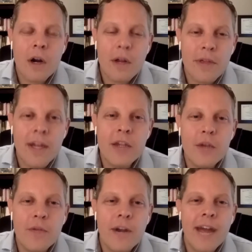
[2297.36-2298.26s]
thank you
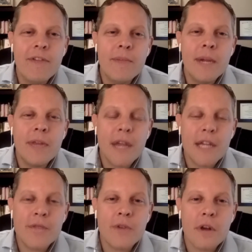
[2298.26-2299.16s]
for having me, and
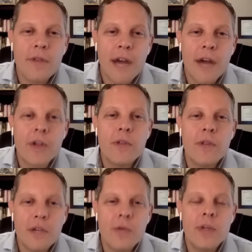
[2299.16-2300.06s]
thanks for all the value
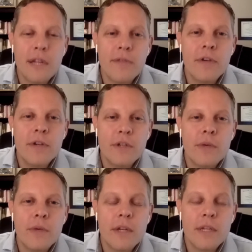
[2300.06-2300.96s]
that you deliver
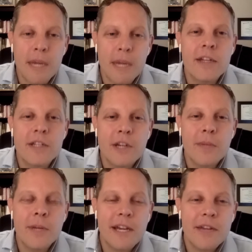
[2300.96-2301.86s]
to uh, to me and to so
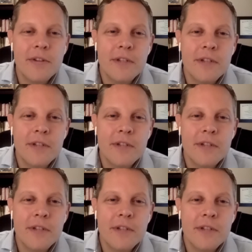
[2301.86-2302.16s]
many others.